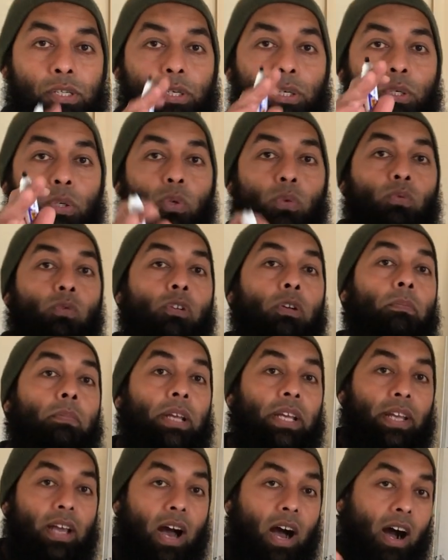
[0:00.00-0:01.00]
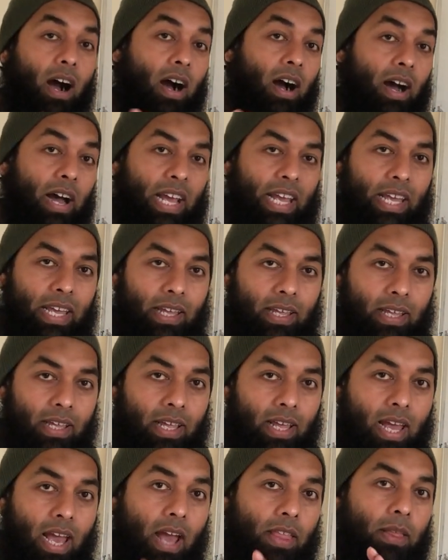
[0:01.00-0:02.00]
you would be I,
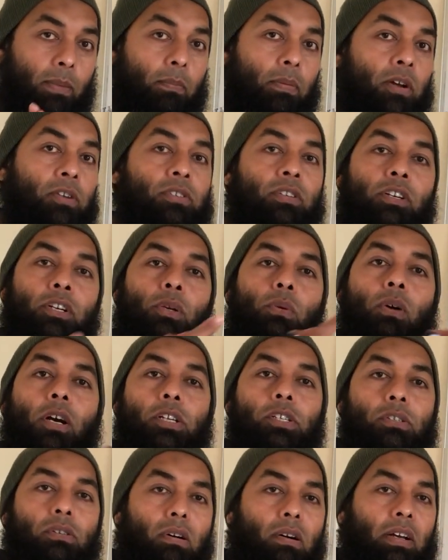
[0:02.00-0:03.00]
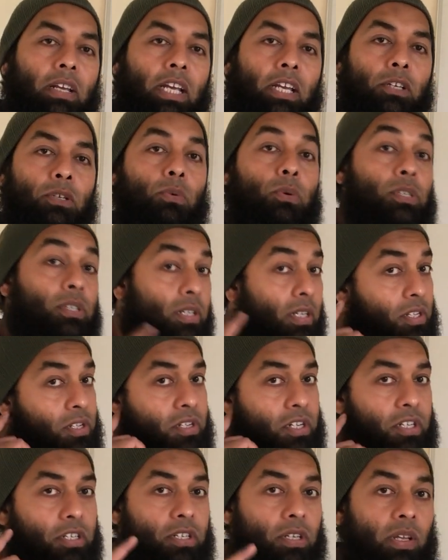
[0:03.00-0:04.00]
and the person you are talking to who's
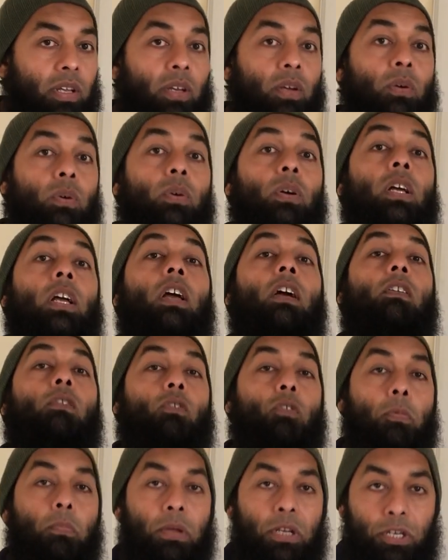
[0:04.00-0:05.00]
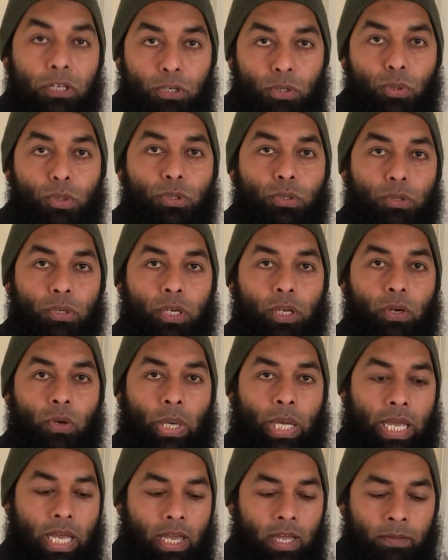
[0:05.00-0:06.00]
listening to you would be you to you,
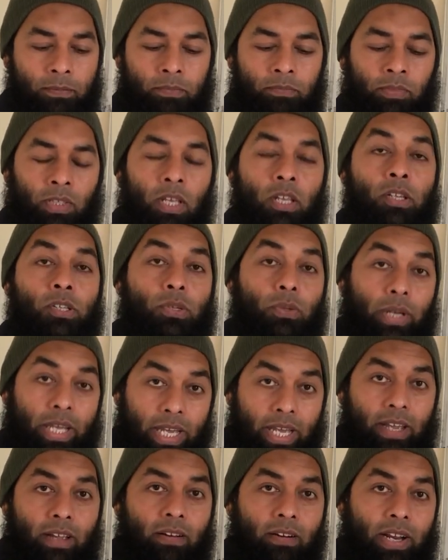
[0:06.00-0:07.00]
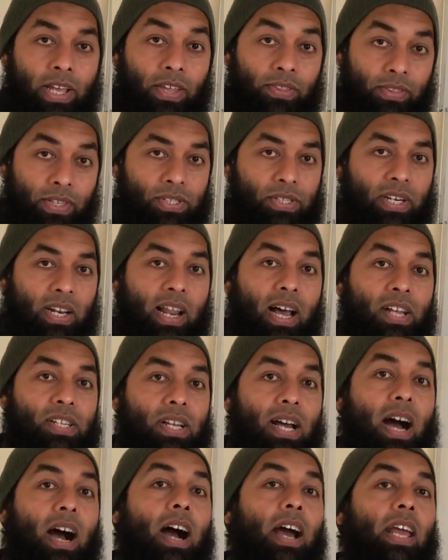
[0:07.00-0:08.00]
okay? So here in this class,
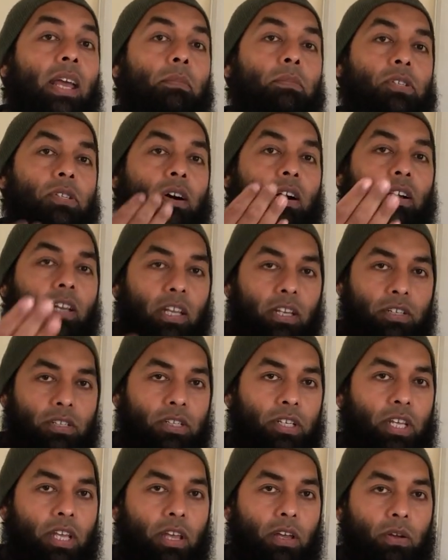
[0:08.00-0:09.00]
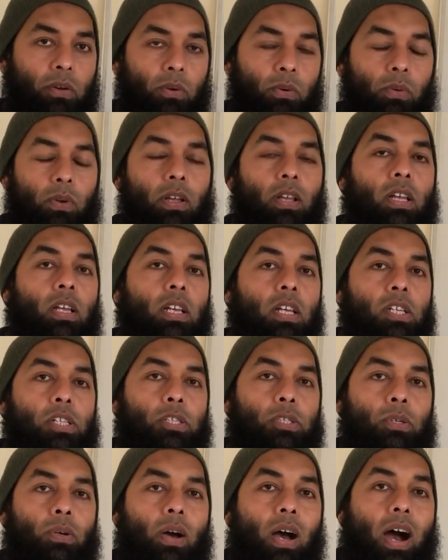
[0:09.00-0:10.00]
I am talking to you.
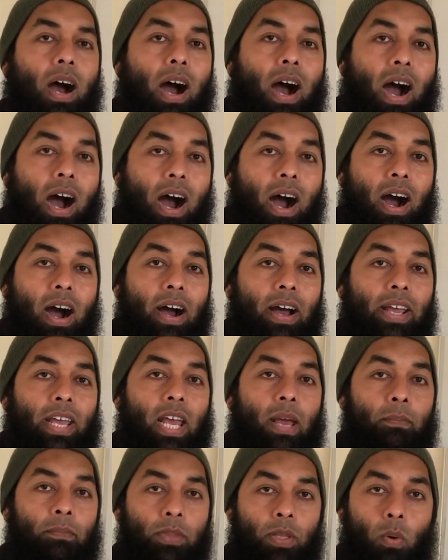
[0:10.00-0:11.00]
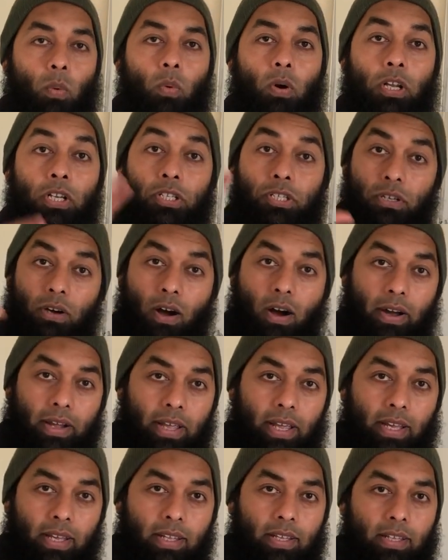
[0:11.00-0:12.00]
So I am the one
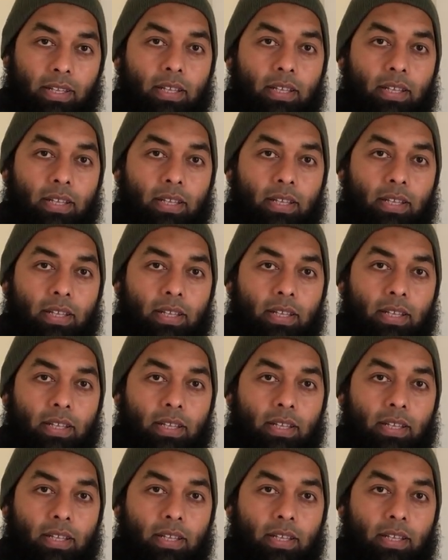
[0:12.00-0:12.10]
talking.